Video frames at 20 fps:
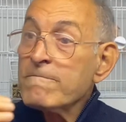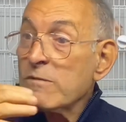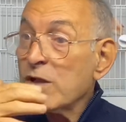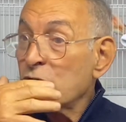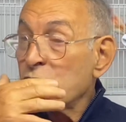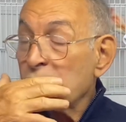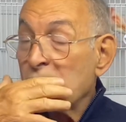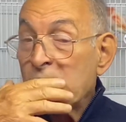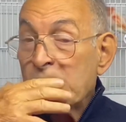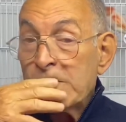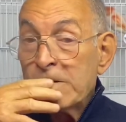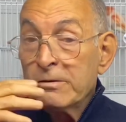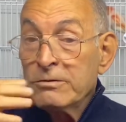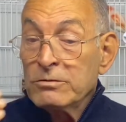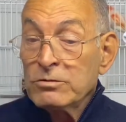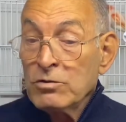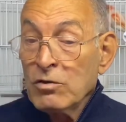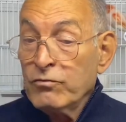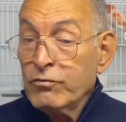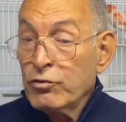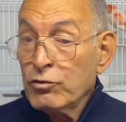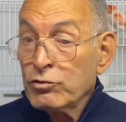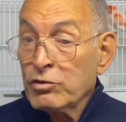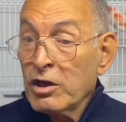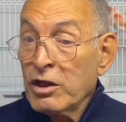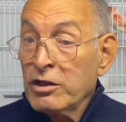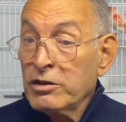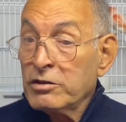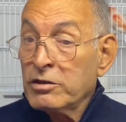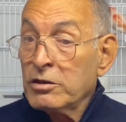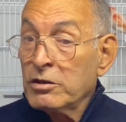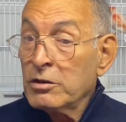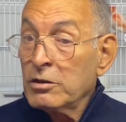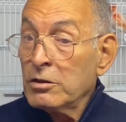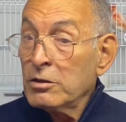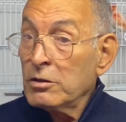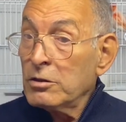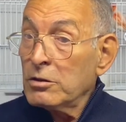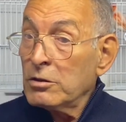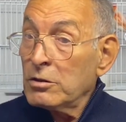So don't forget,
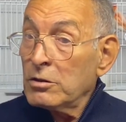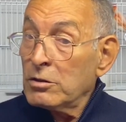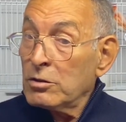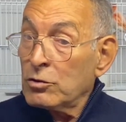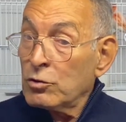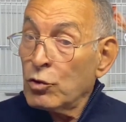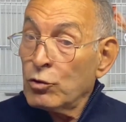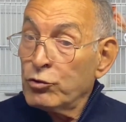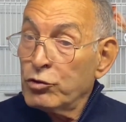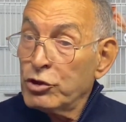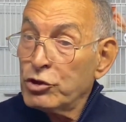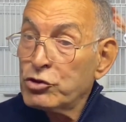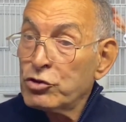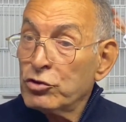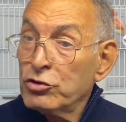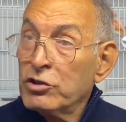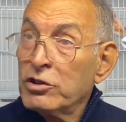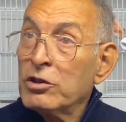condition